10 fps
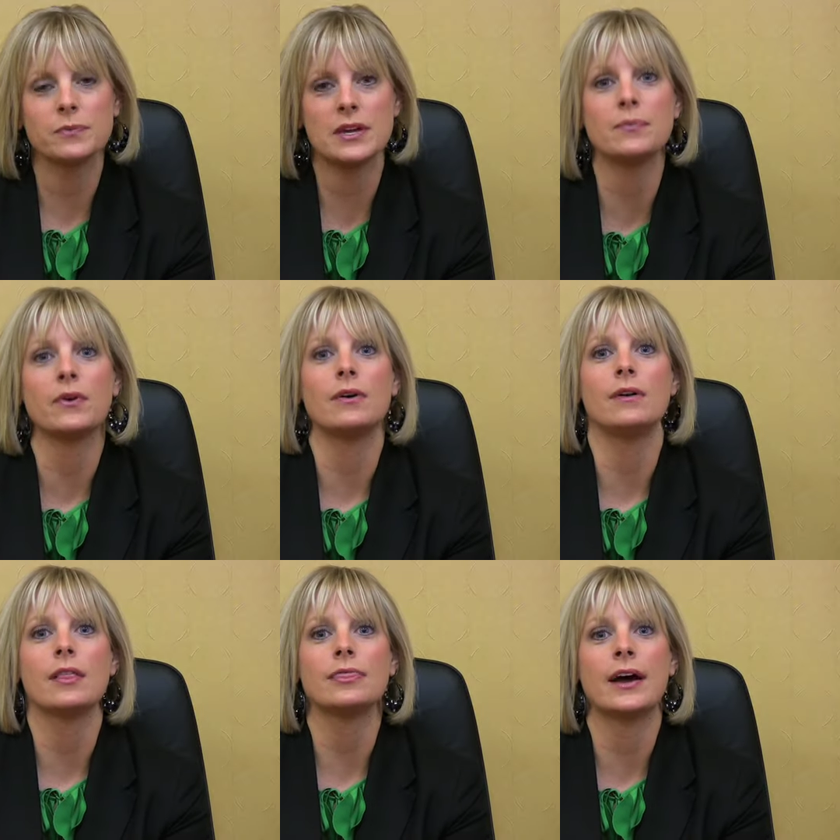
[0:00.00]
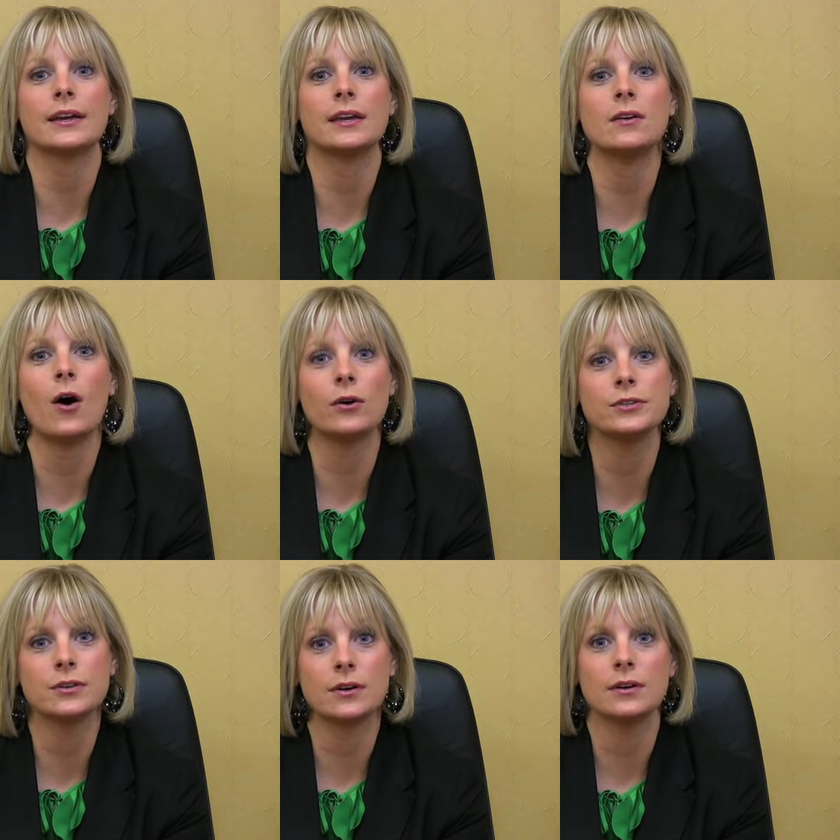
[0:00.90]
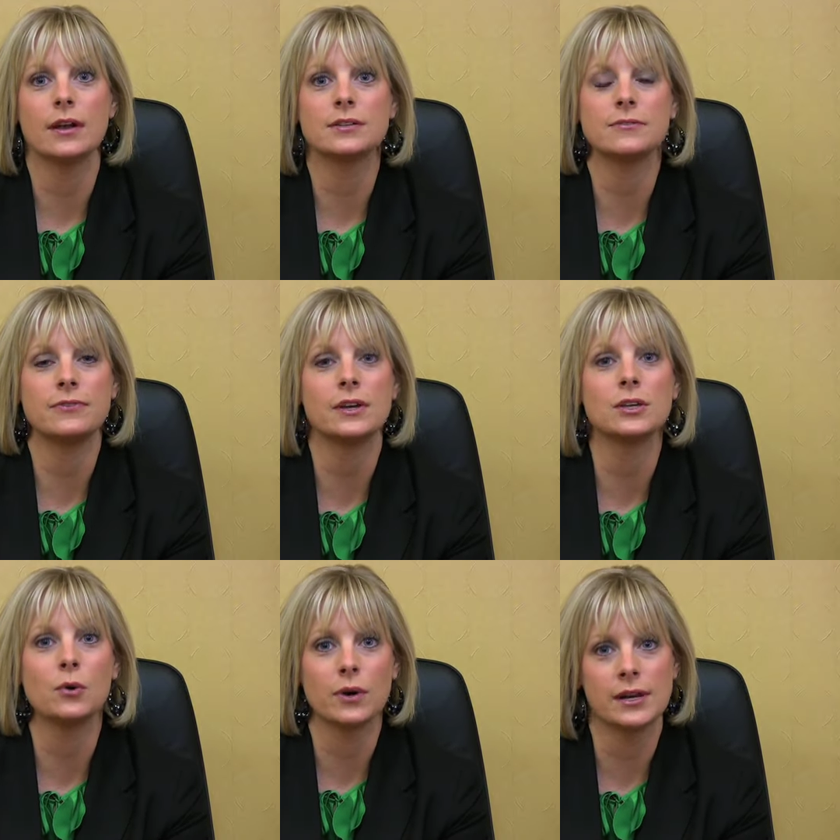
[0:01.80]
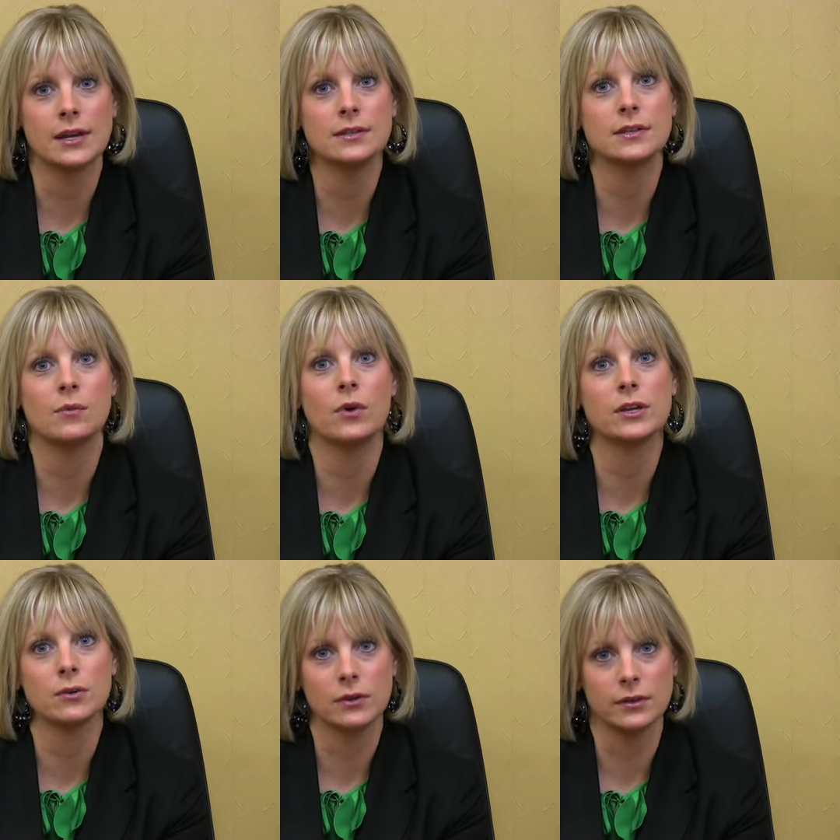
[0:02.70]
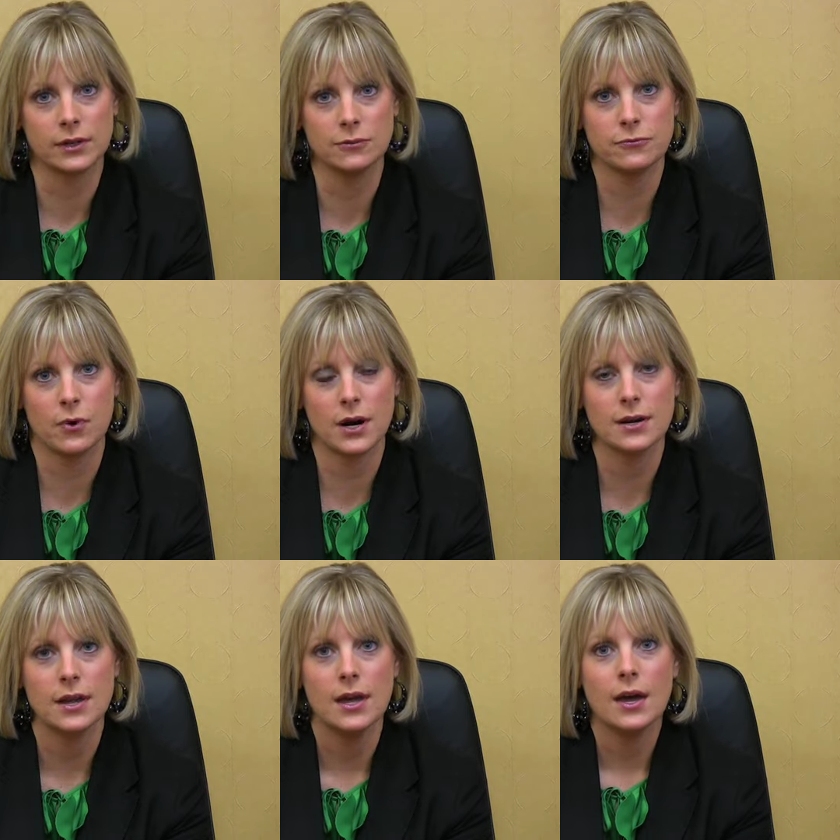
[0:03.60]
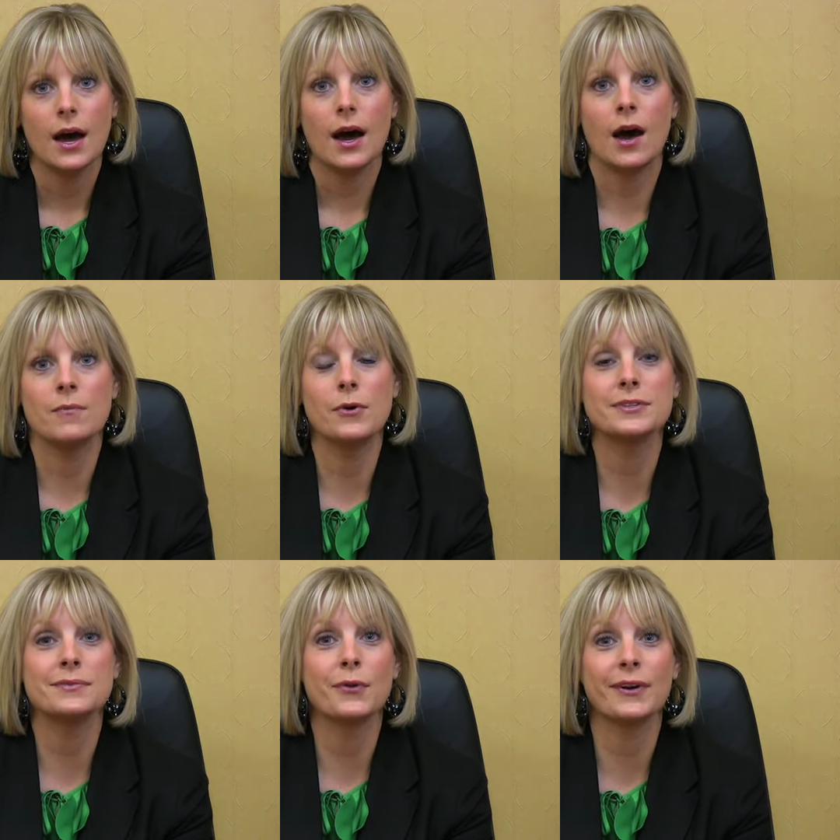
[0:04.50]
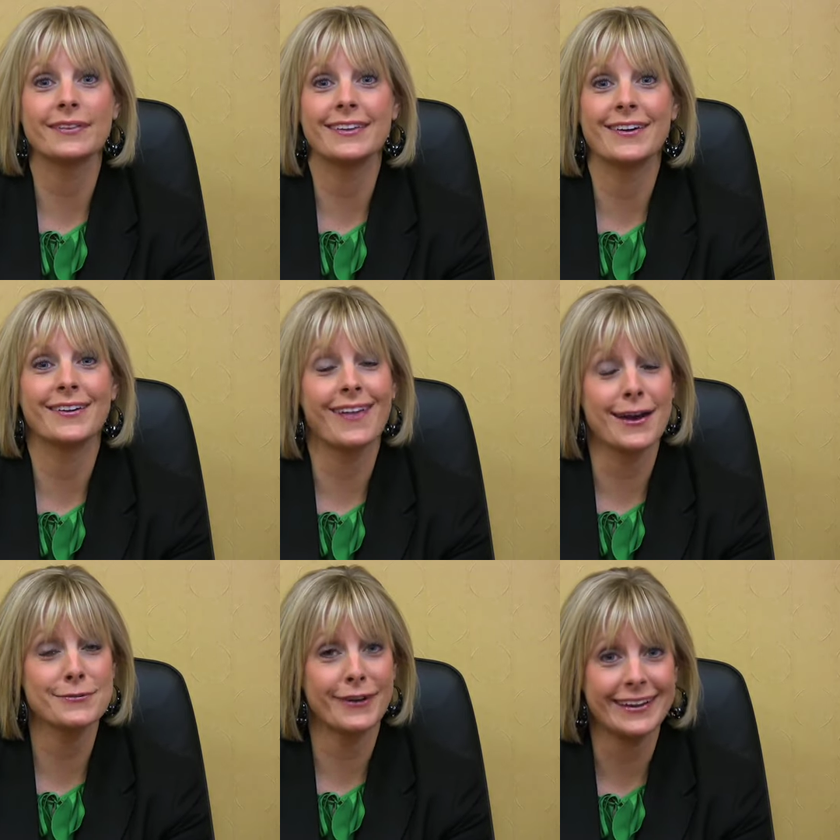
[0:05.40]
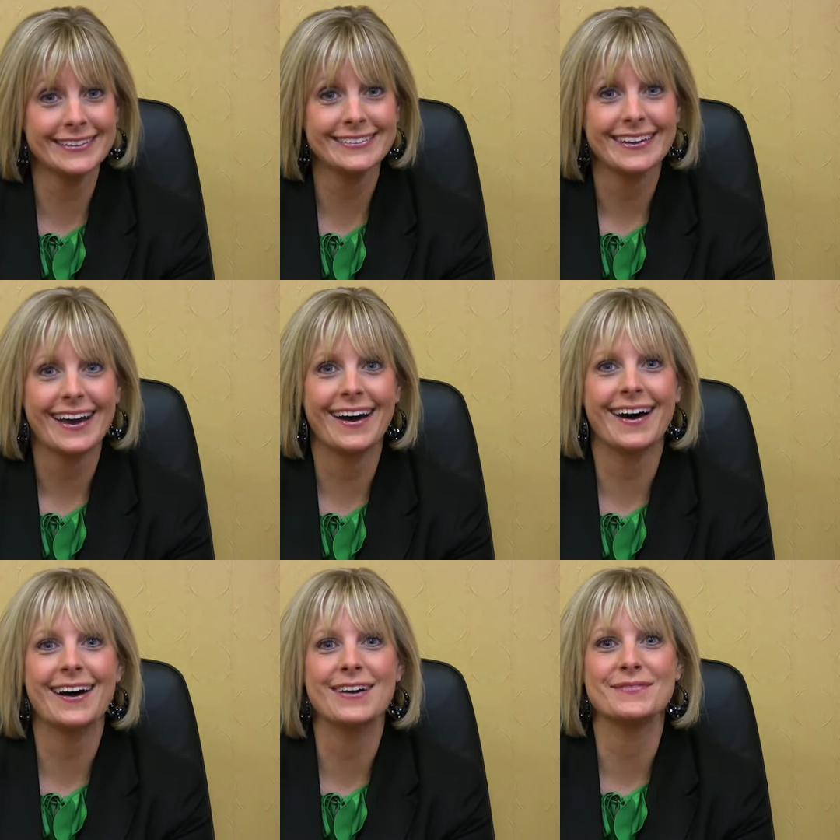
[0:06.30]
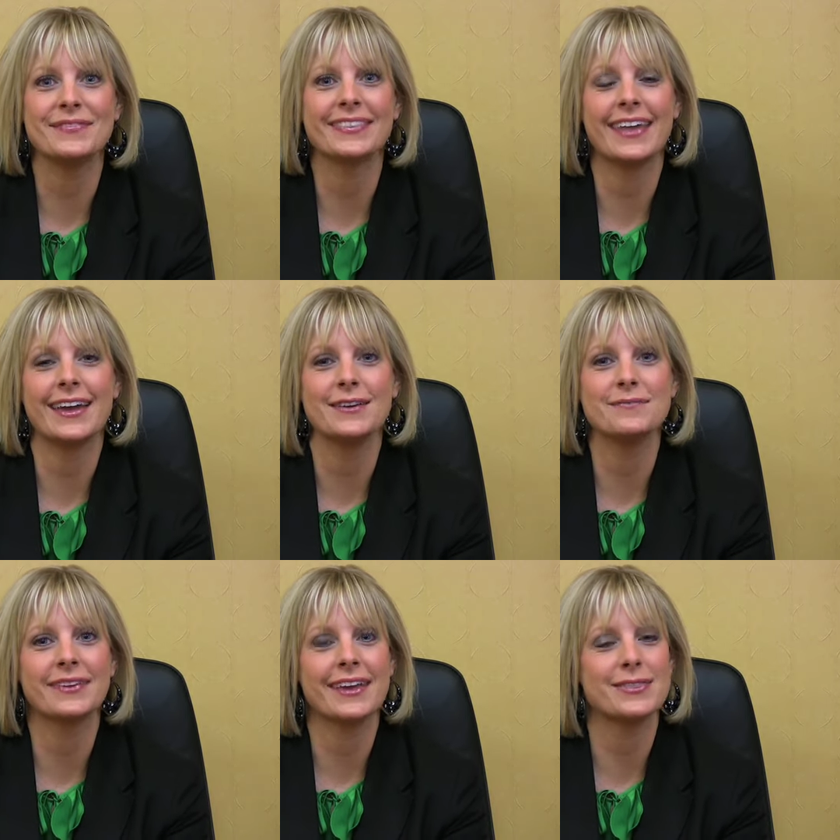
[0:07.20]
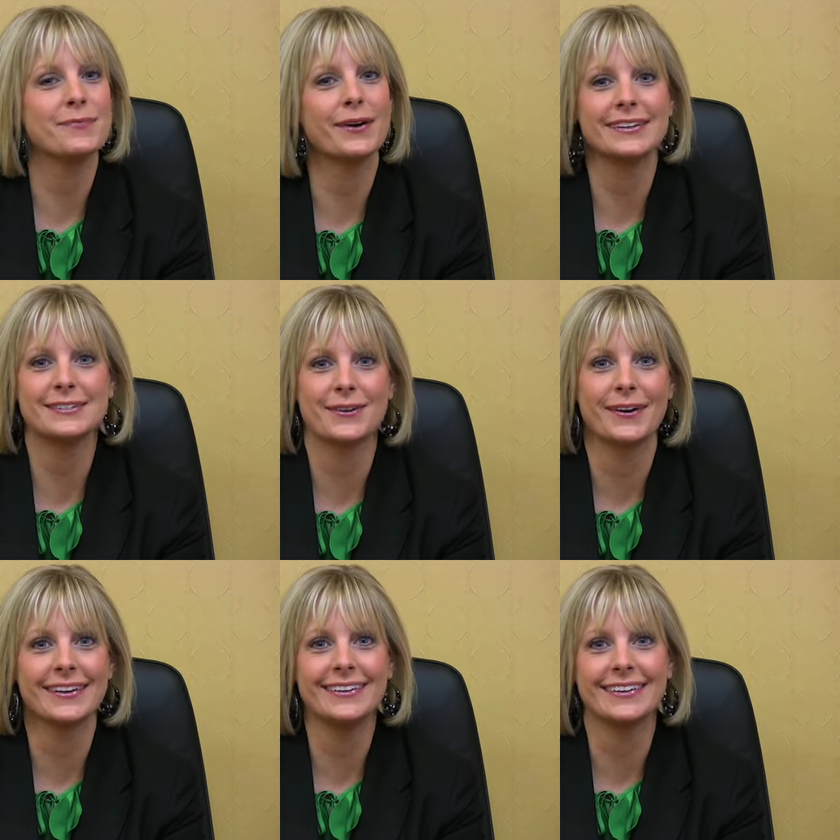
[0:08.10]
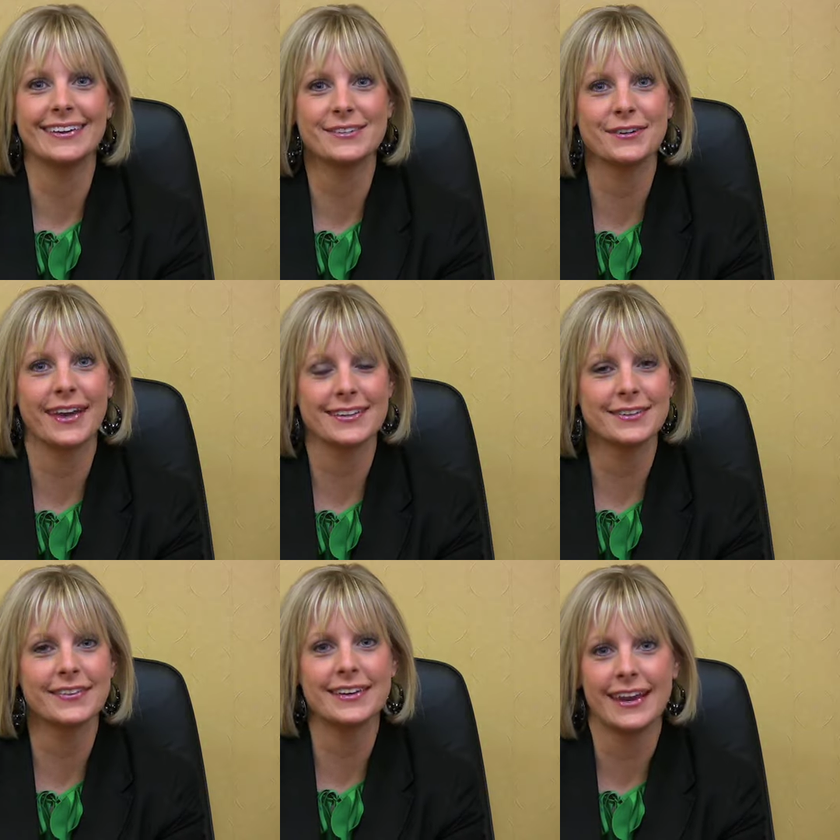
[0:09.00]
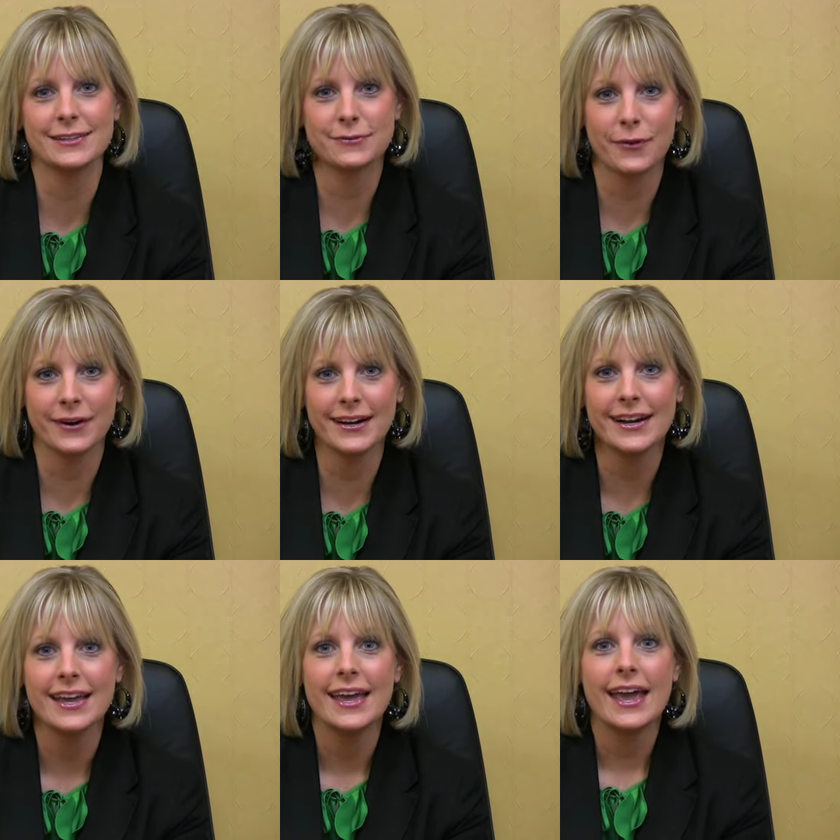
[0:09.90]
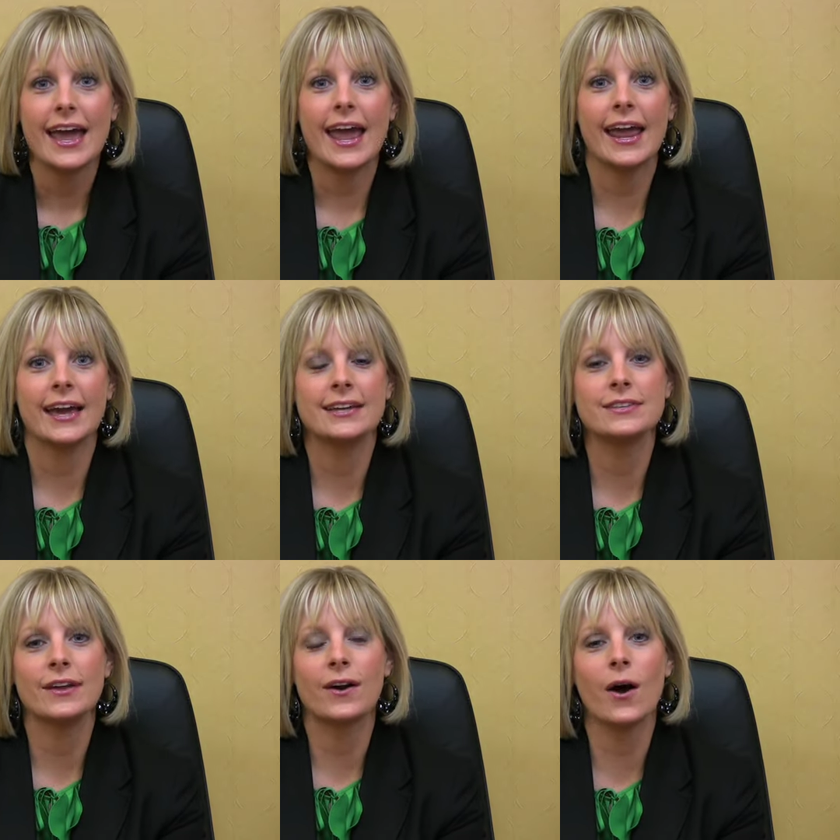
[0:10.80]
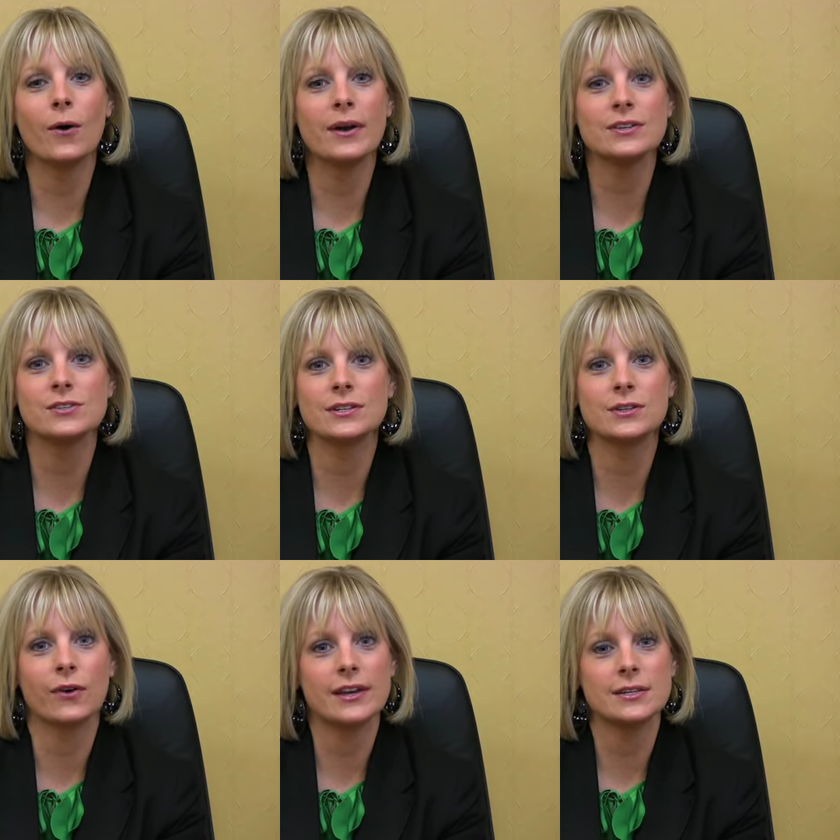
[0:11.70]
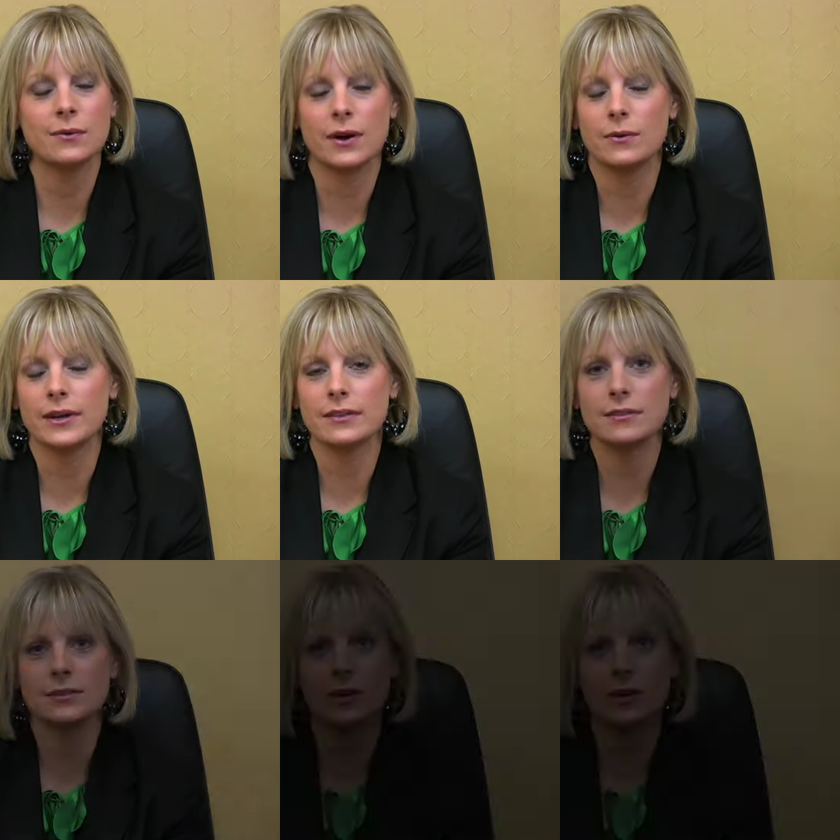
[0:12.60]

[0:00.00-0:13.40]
of people that can alter to fit your needs and what you're looking for. Most importantly, they're a lot of fun. They get the party started and get your guests on the dance floor. And they're always just great to work with.